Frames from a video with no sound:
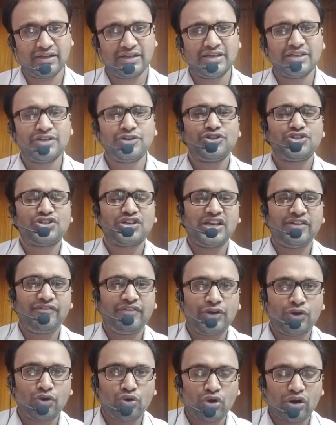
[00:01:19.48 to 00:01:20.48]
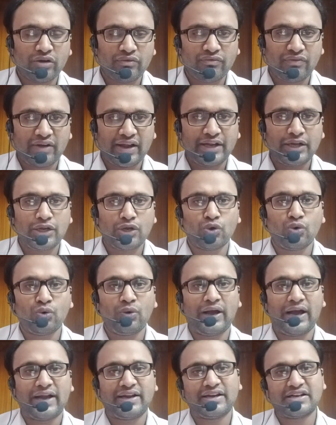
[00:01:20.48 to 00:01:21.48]
Usually we do not find
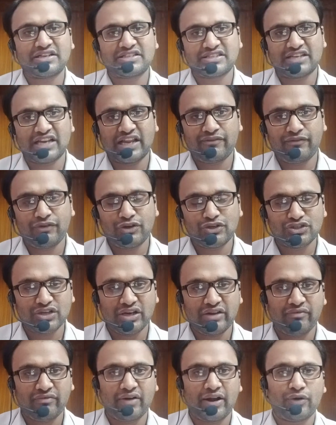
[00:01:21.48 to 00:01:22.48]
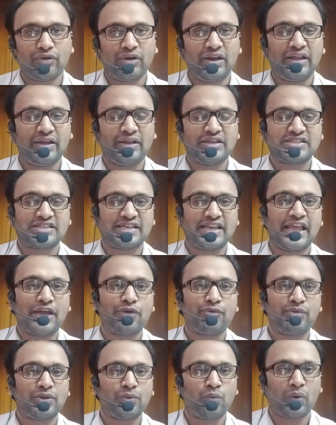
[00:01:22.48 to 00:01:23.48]
two-headed snake, we usually find only
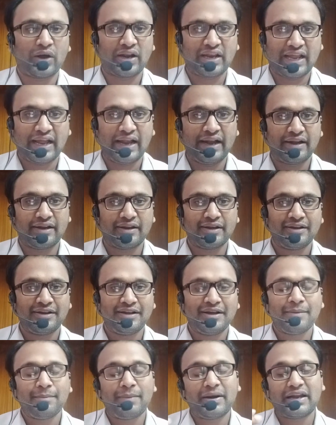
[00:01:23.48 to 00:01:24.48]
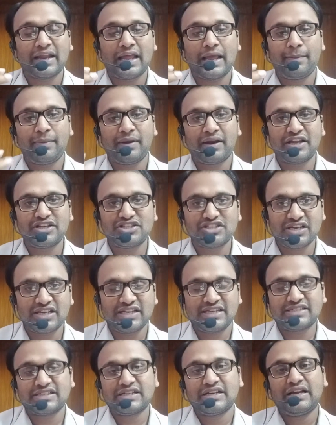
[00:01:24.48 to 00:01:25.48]
snake with one head. But aberration
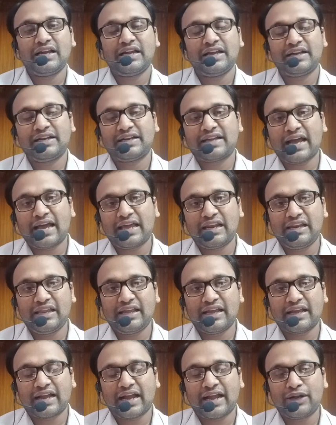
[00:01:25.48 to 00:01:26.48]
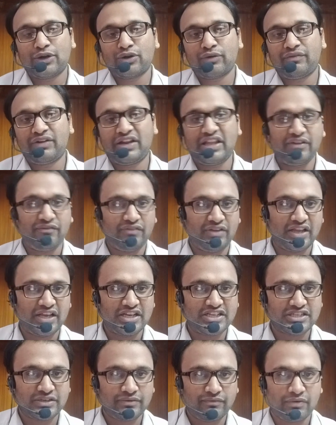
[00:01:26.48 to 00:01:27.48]
is entirely a kind of
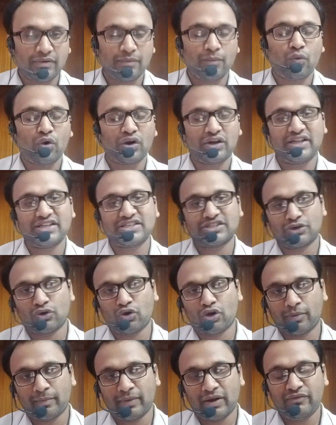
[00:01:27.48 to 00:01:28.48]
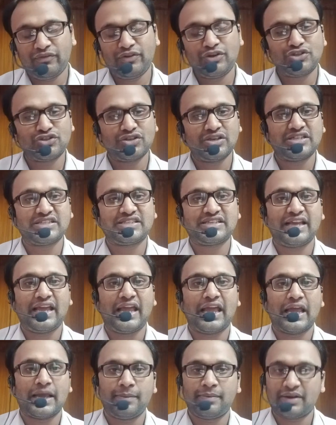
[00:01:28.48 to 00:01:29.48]
deviation from what is normal. We usually say
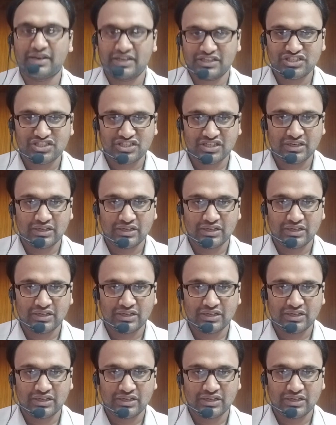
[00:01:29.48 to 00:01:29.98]
aberration.